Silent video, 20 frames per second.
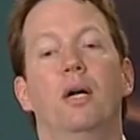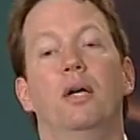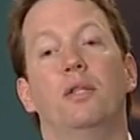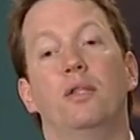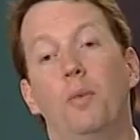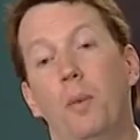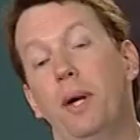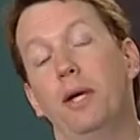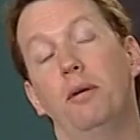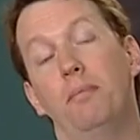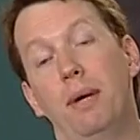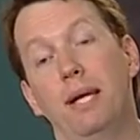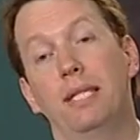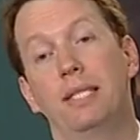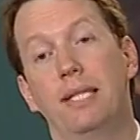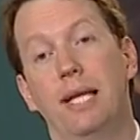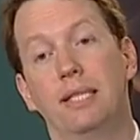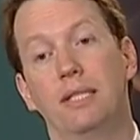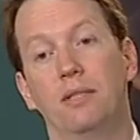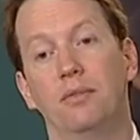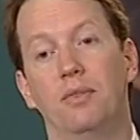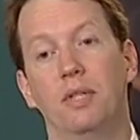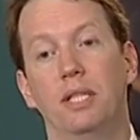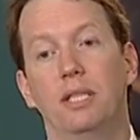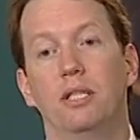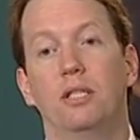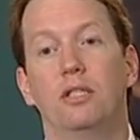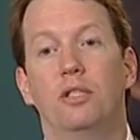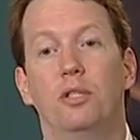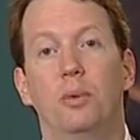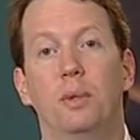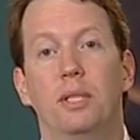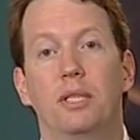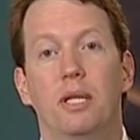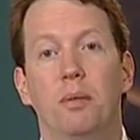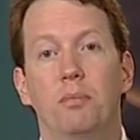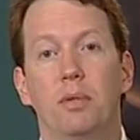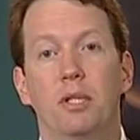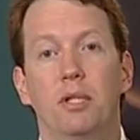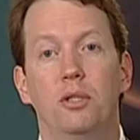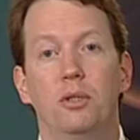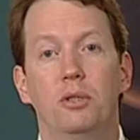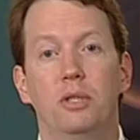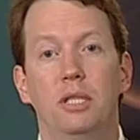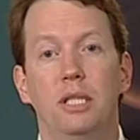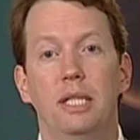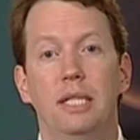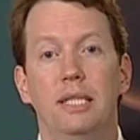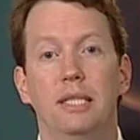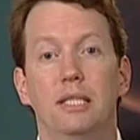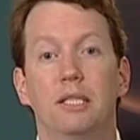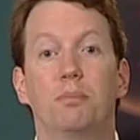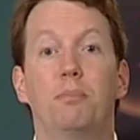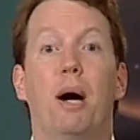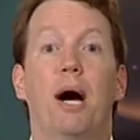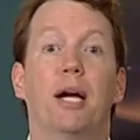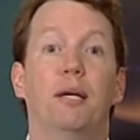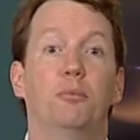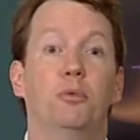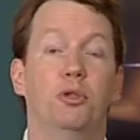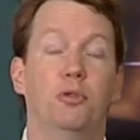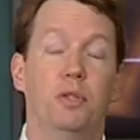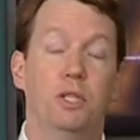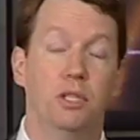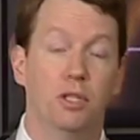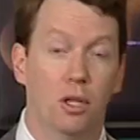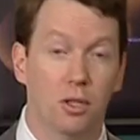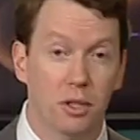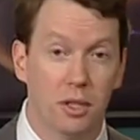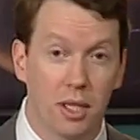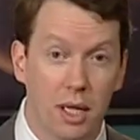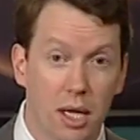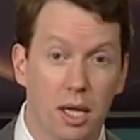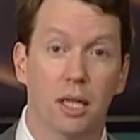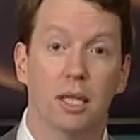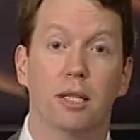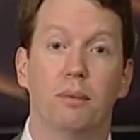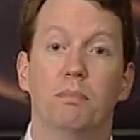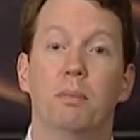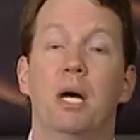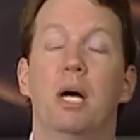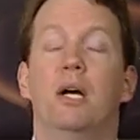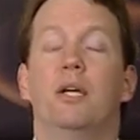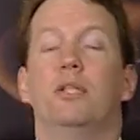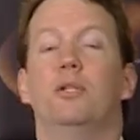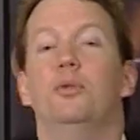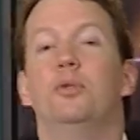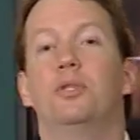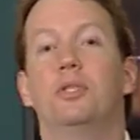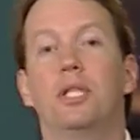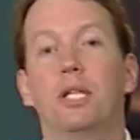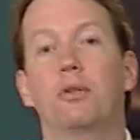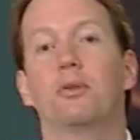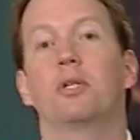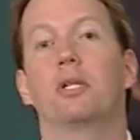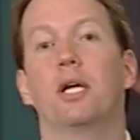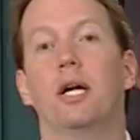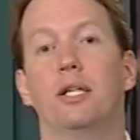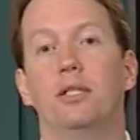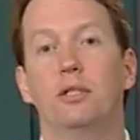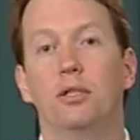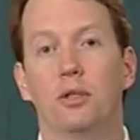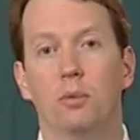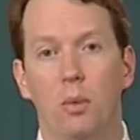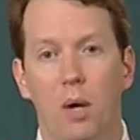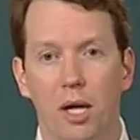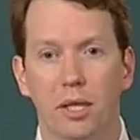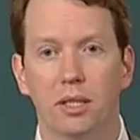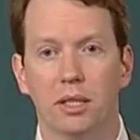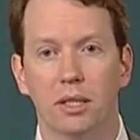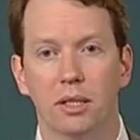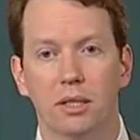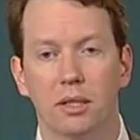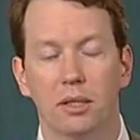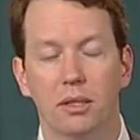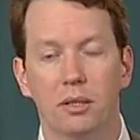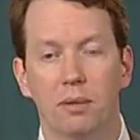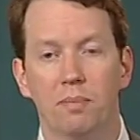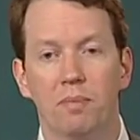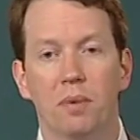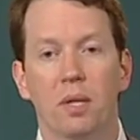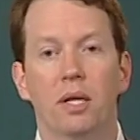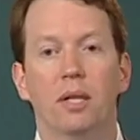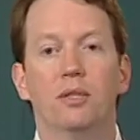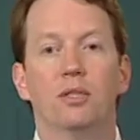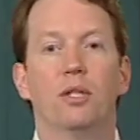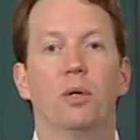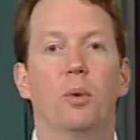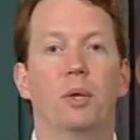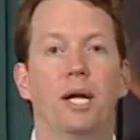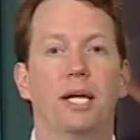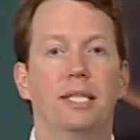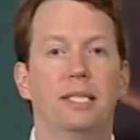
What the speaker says: The way you make sense of it is doing something that you see in spy movies all the time. You synchronize your watches. So when I